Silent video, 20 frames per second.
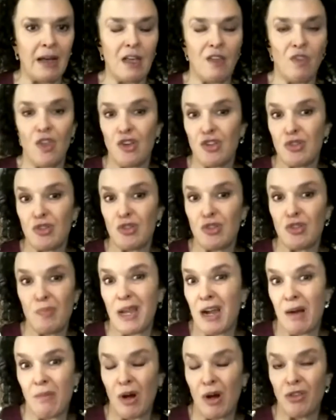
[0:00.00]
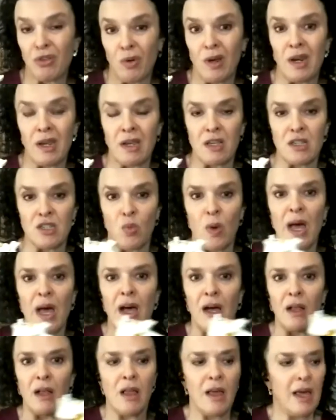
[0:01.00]
and those become arthritic as
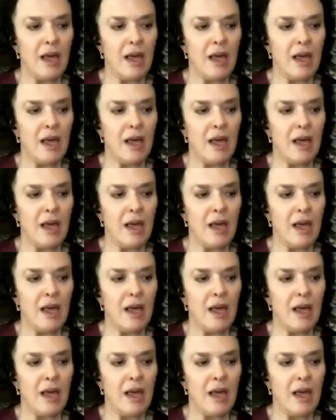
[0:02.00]
well.